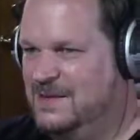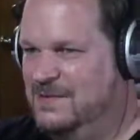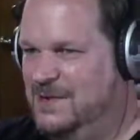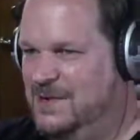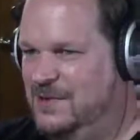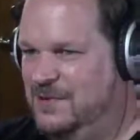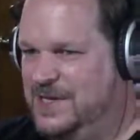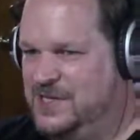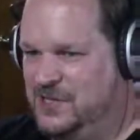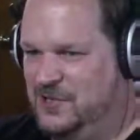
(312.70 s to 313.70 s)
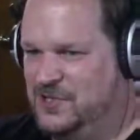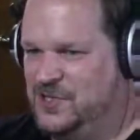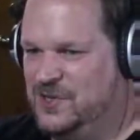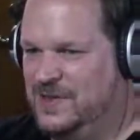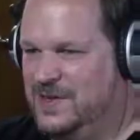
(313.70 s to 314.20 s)
Where are the red
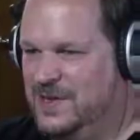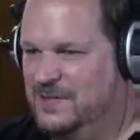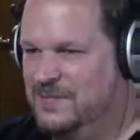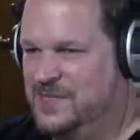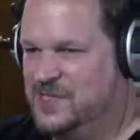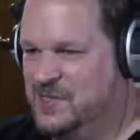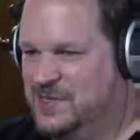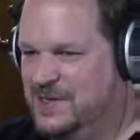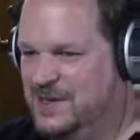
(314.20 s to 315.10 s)
tears? Ah, missed it.